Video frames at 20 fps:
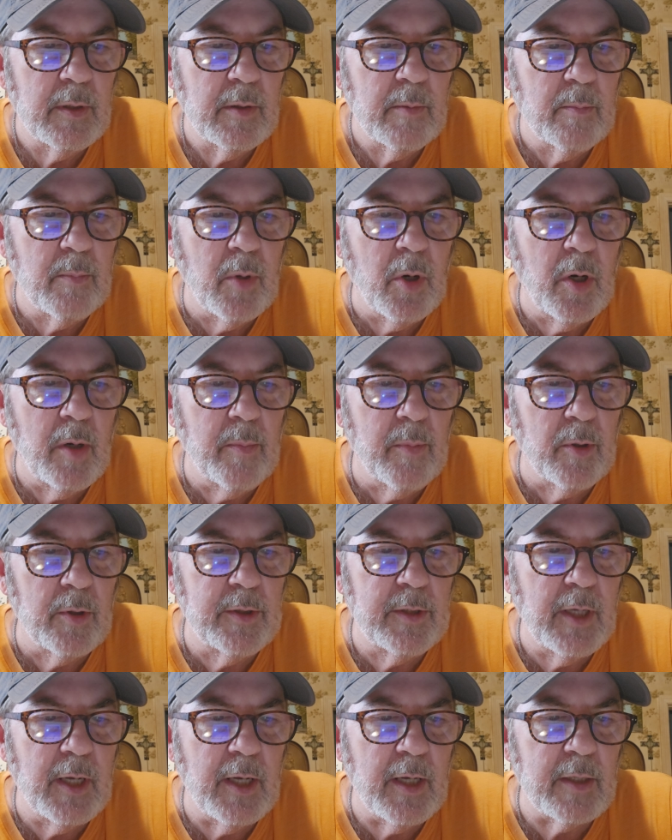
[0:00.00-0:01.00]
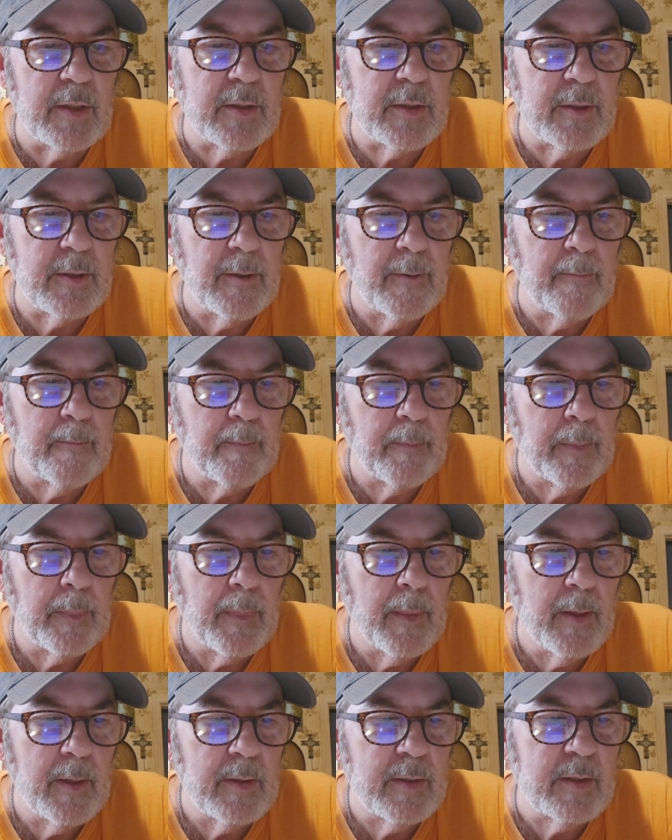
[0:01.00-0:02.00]
marble dust,
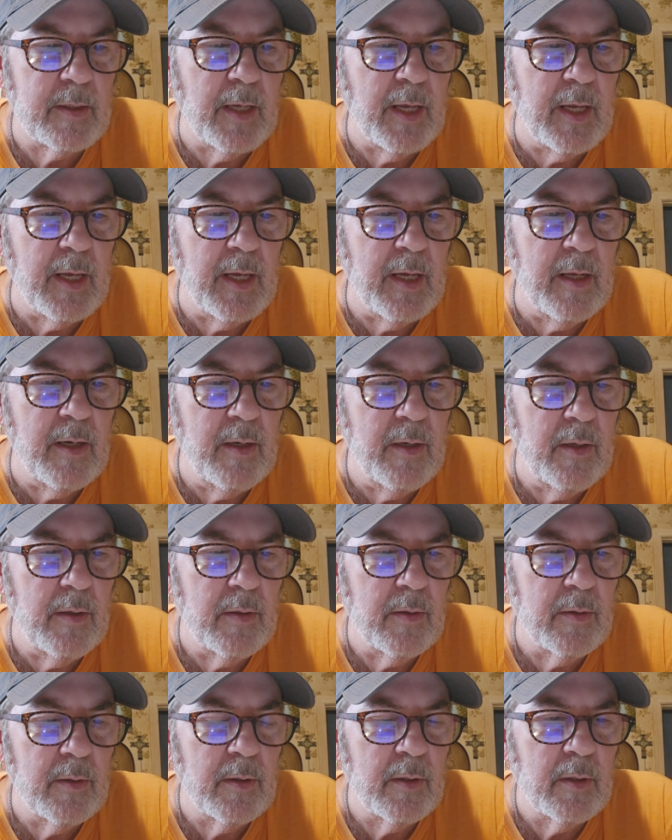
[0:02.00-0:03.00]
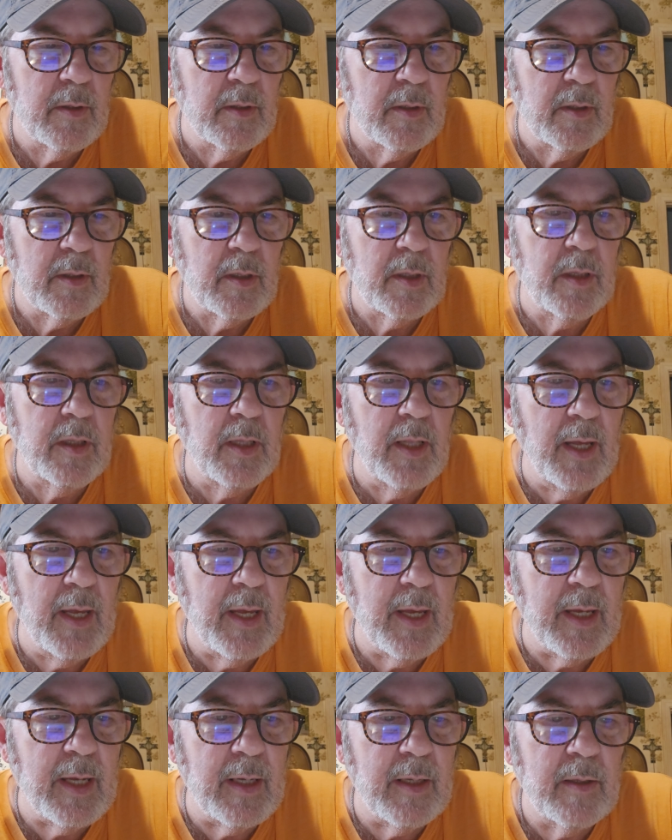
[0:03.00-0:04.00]
sand,
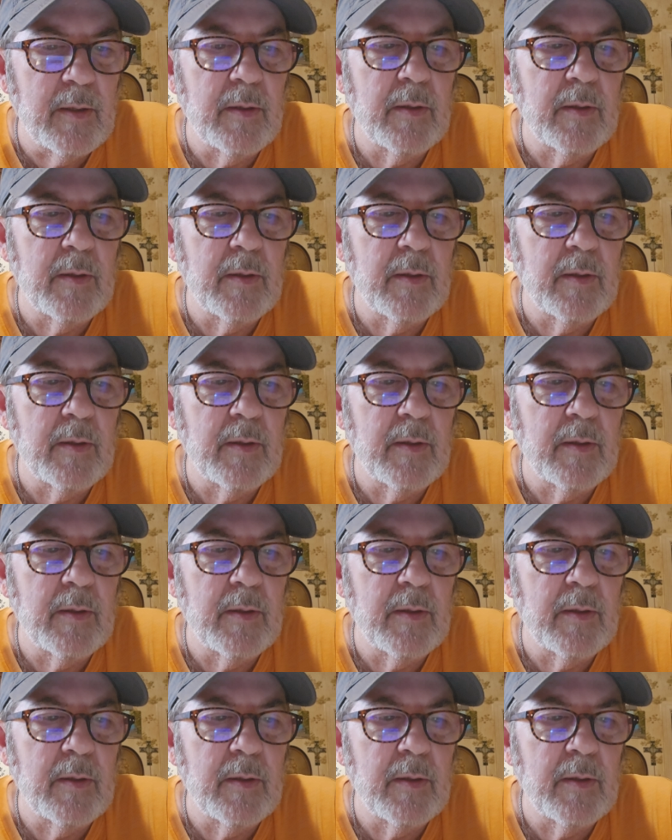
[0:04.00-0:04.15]
clay.